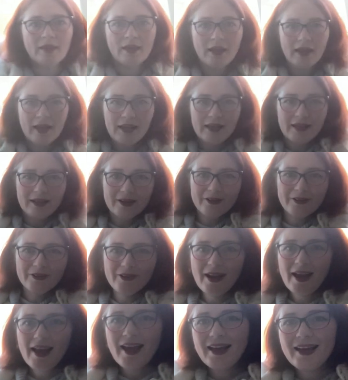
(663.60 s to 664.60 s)
Hello
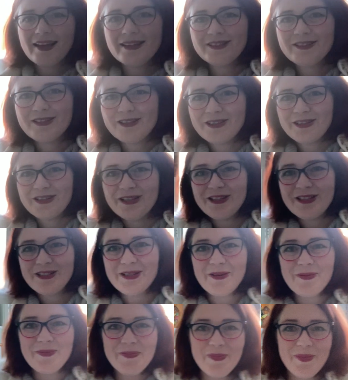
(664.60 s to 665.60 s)
and good
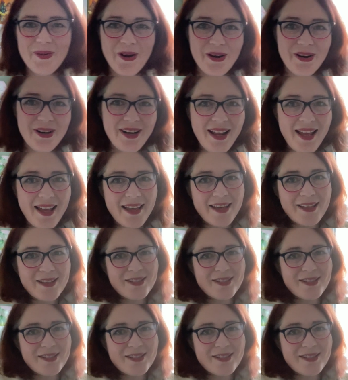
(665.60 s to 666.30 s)
morning.